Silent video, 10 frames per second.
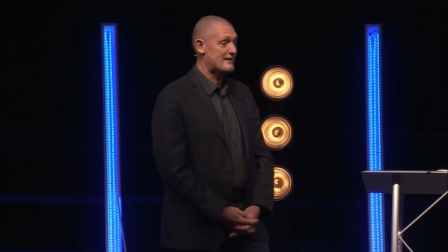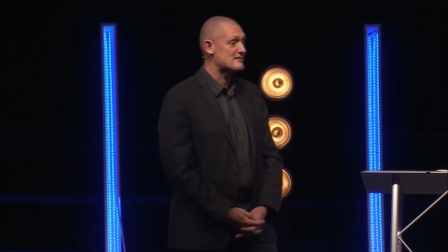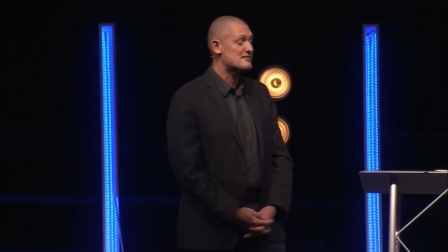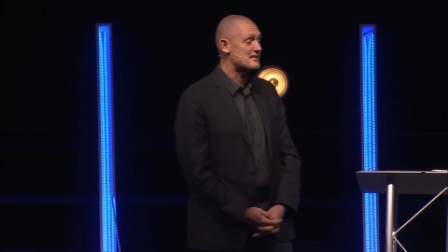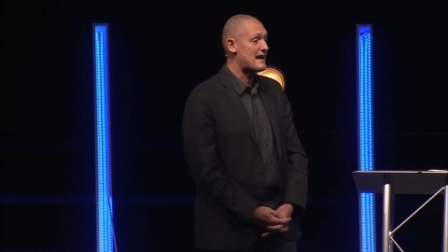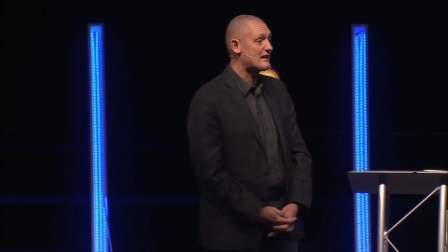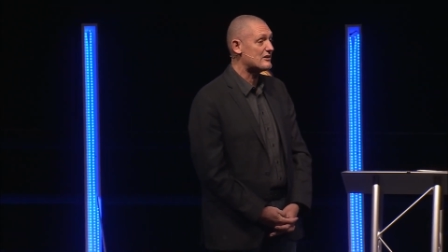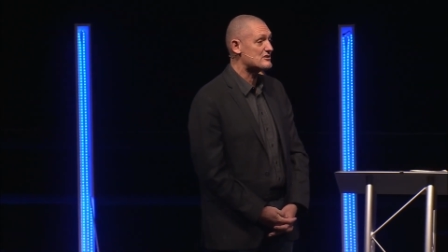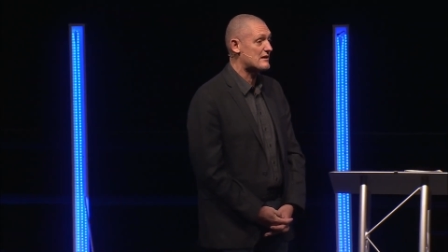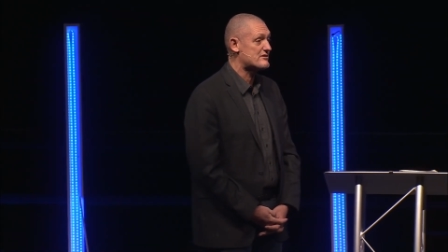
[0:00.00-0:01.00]
These
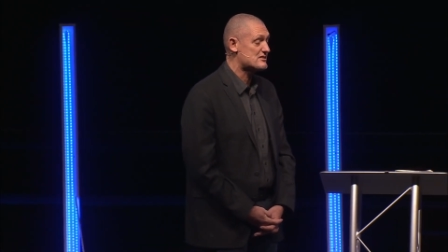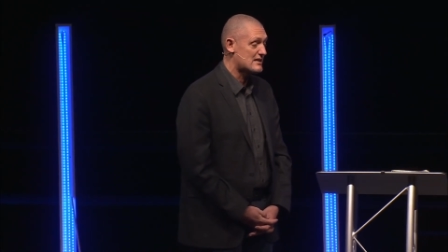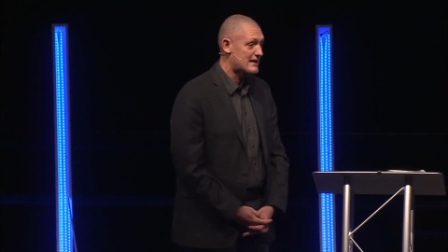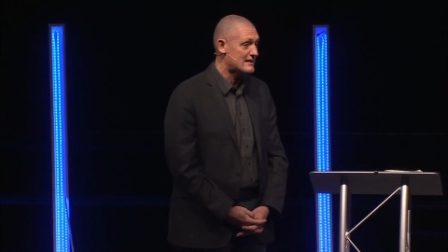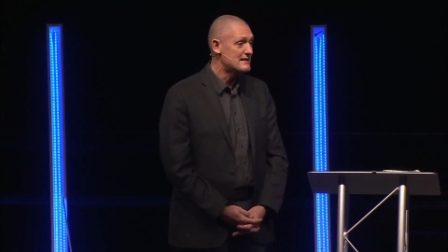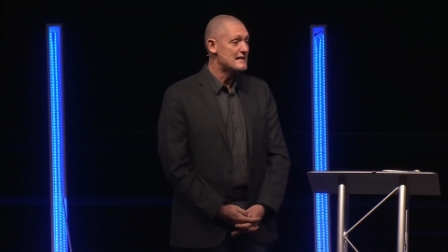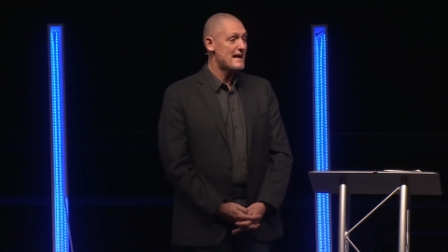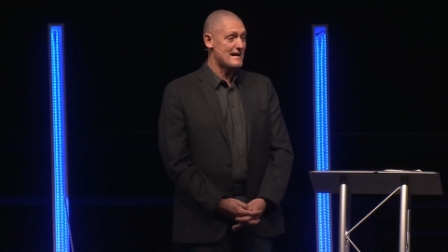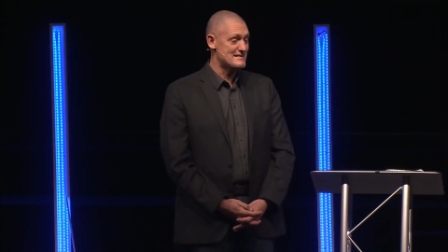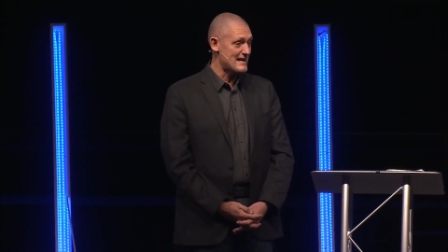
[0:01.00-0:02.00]
cycles of sin
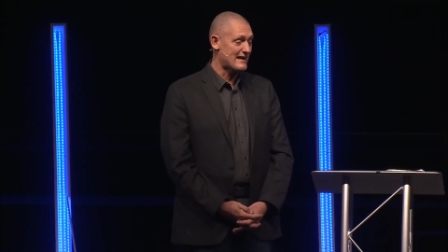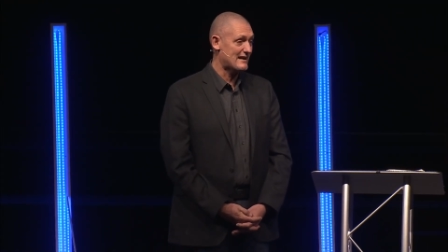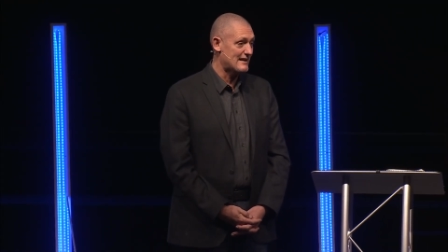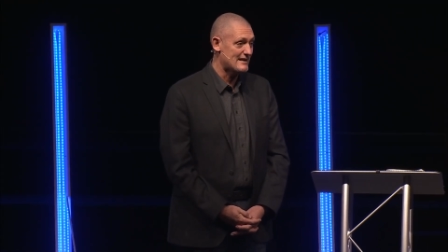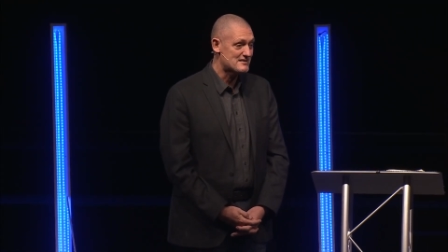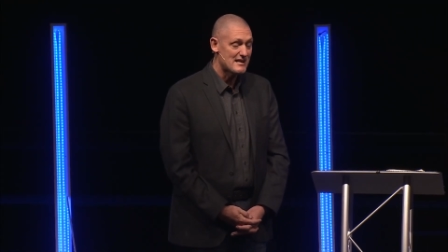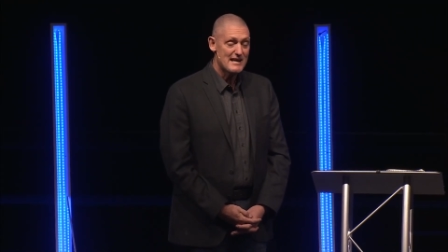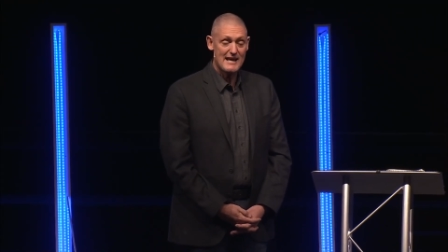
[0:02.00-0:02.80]
and decadence,